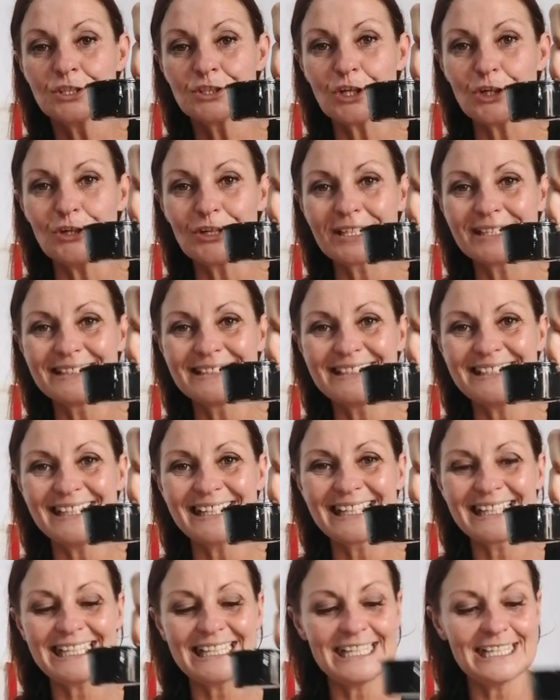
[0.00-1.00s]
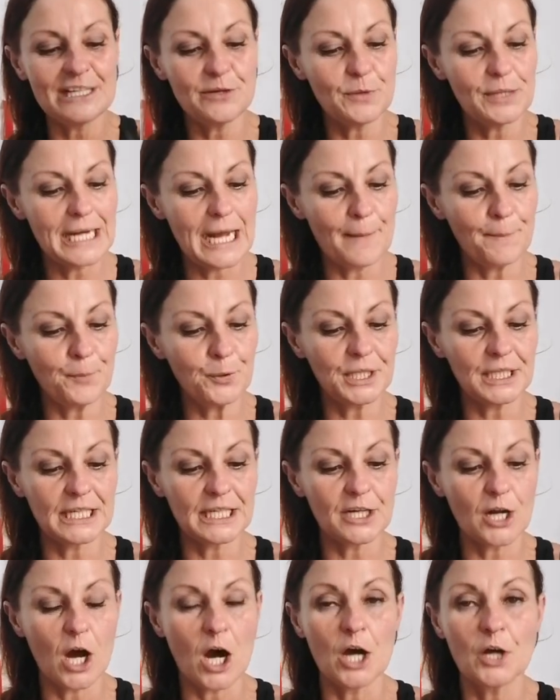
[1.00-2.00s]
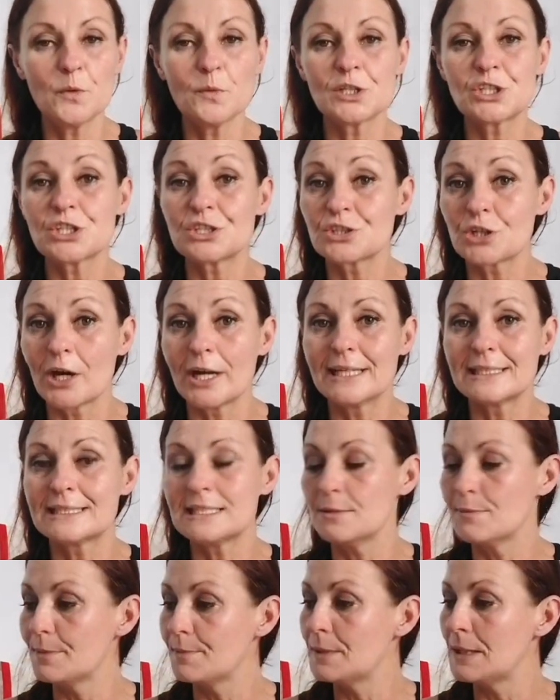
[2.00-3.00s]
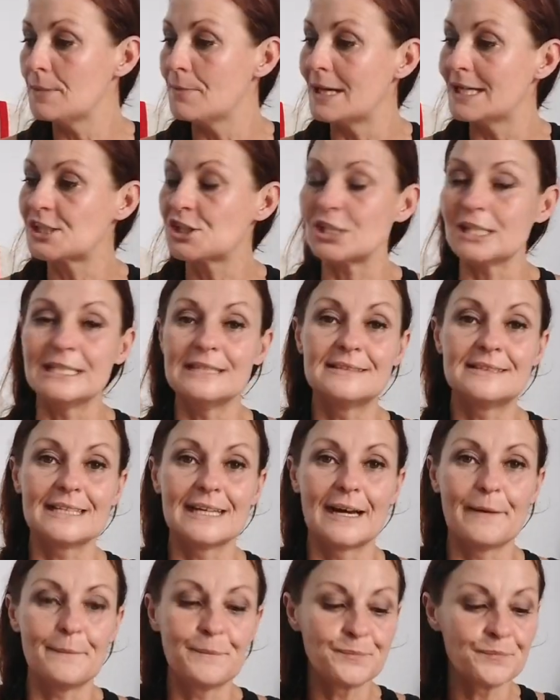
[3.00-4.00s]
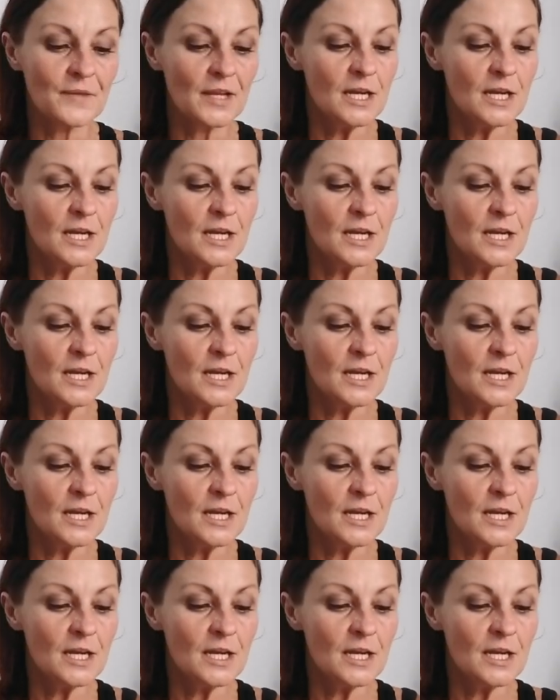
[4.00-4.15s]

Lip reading: so you can see it clearly when I'm putting it on, which is going to be much easier.